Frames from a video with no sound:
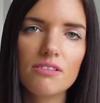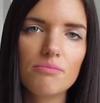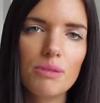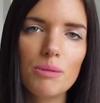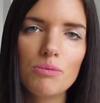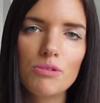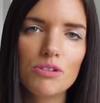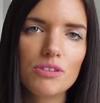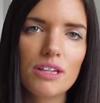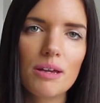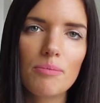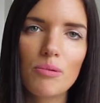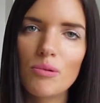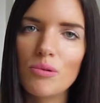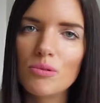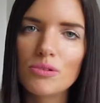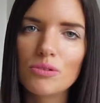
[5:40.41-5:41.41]
people just get
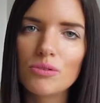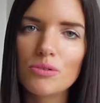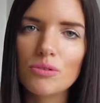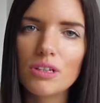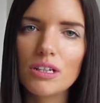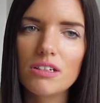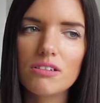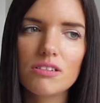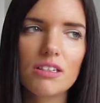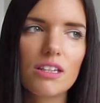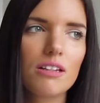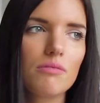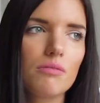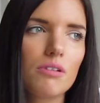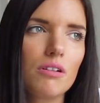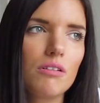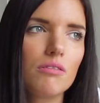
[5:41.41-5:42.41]
bored, or they just
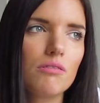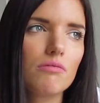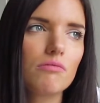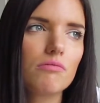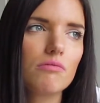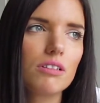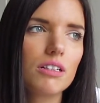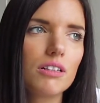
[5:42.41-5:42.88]
think, well,